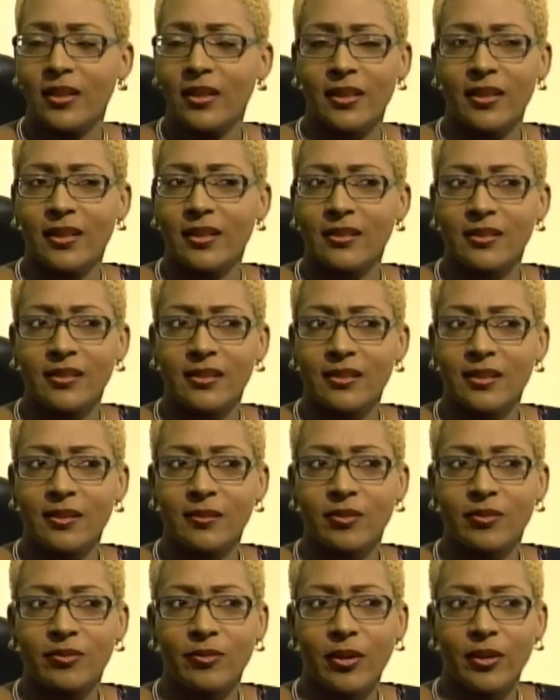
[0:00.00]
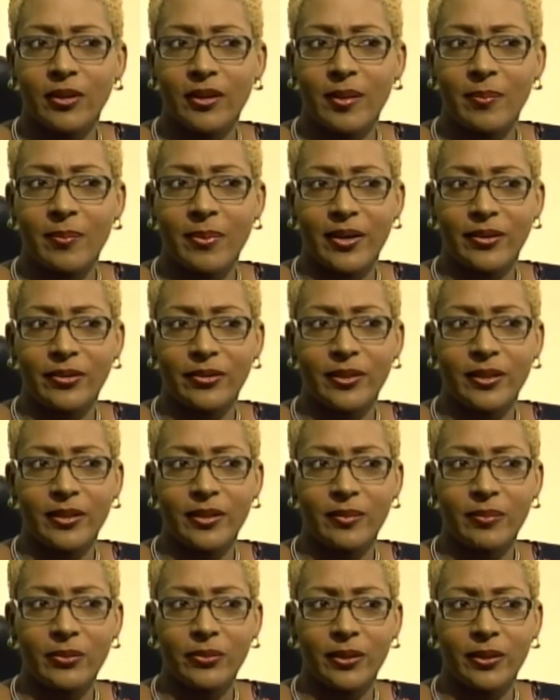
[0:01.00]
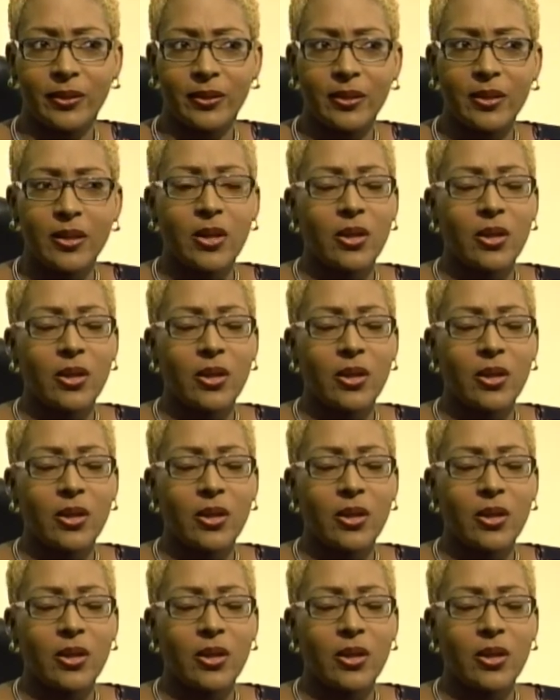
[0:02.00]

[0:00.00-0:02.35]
it doesn't seem to follow that pattern anymore.